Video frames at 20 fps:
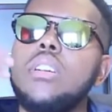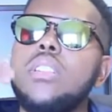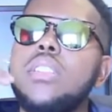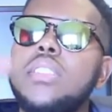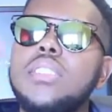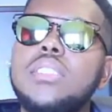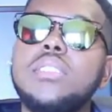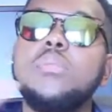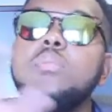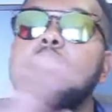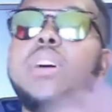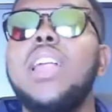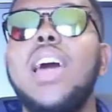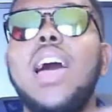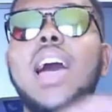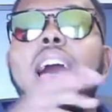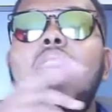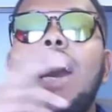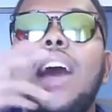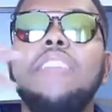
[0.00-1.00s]
This is what
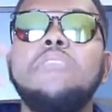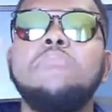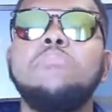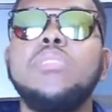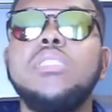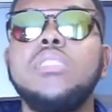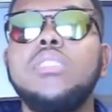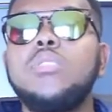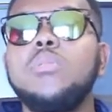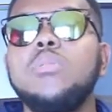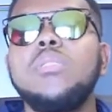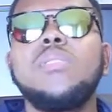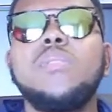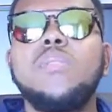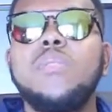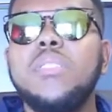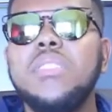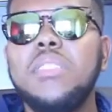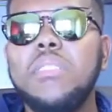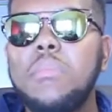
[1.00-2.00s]
I've been doing
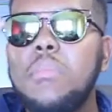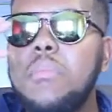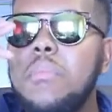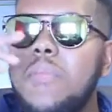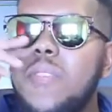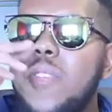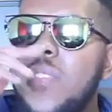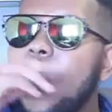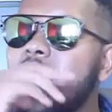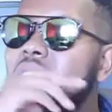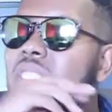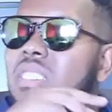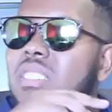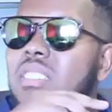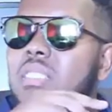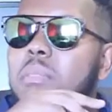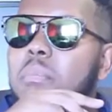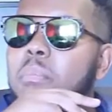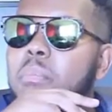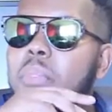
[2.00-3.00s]
for
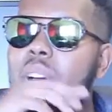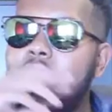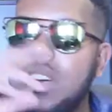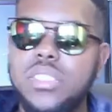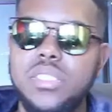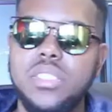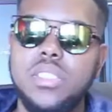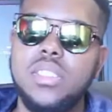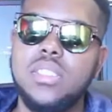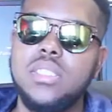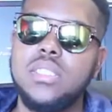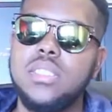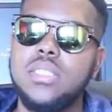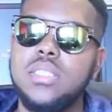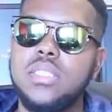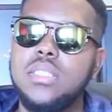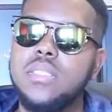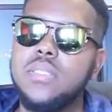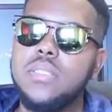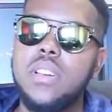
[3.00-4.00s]
the past
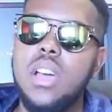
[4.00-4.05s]
years.